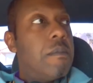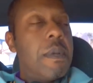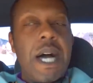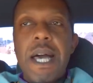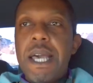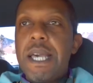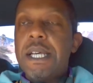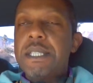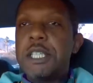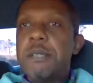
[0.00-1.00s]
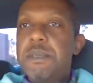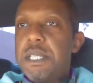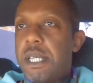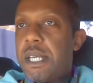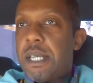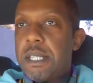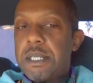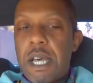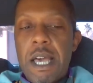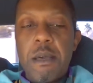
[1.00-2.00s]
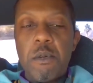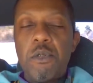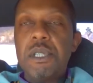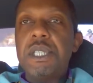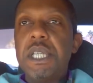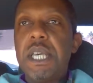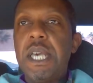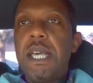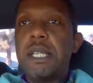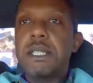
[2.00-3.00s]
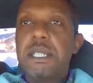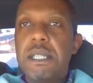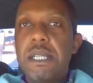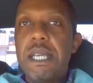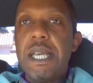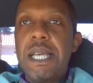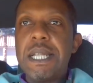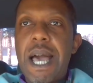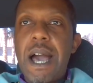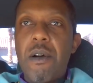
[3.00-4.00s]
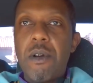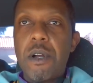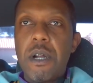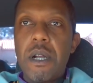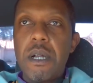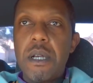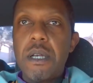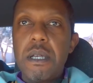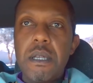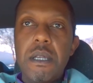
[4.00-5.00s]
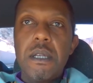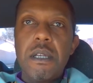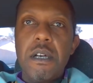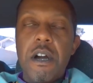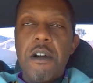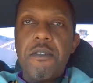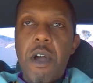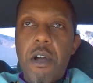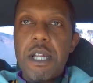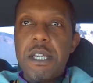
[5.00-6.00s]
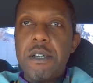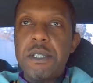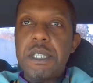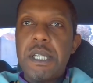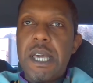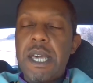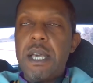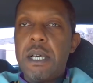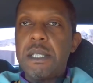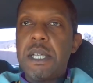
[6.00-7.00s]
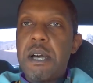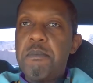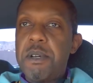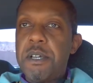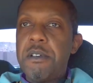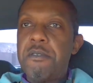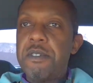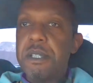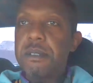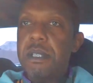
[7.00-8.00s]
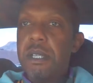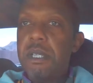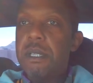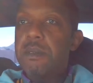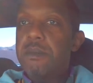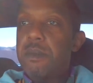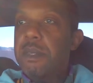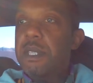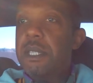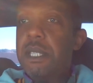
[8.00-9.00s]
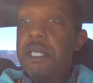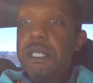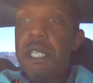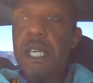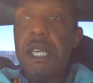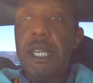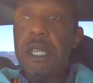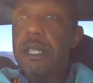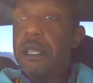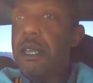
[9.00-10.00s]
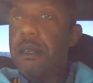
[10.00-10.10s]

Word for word: My attempt is I am going to hit an hour of cardio today on top of 10